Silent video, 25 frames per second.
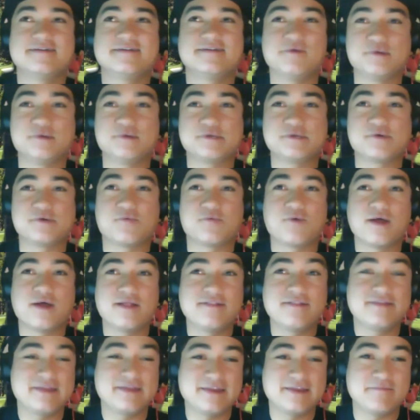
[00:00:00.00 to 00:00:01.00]
a
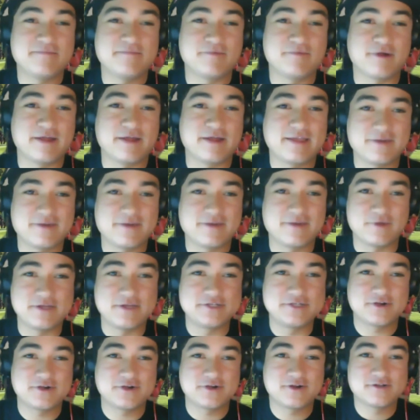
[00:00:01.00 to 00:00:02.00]
well-needed break and
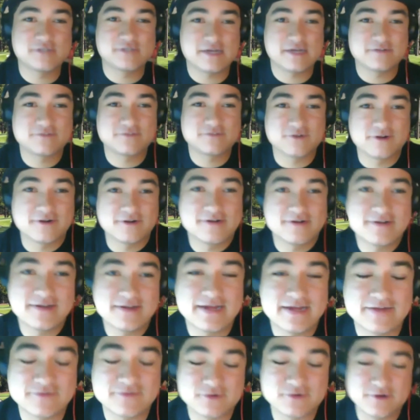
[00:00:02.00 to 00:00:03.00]
recharge after
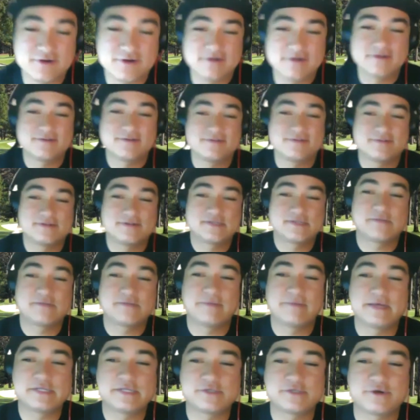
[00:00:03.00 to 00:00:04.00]
a
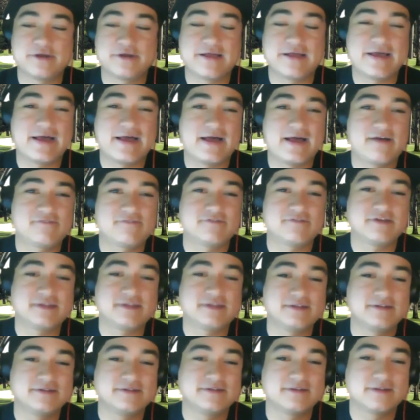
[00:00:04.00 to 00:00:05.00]
semester and a half at
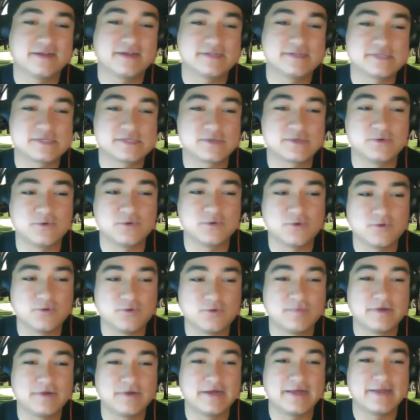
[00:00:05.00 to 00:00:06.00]
school,
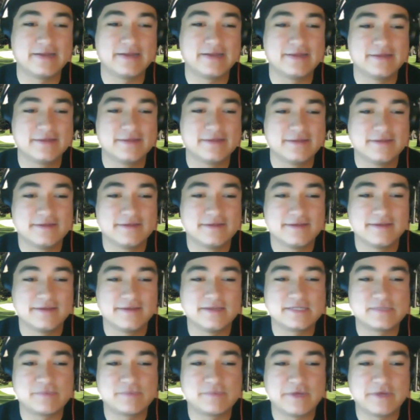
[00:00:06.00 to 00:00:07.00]
but
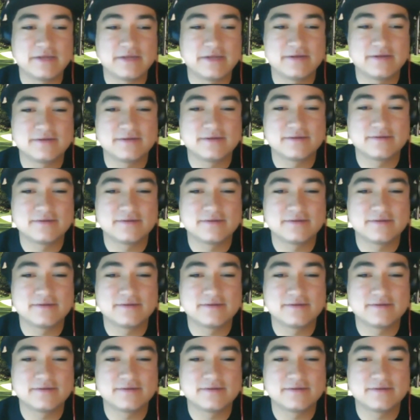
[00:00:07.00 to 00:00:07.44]
it's time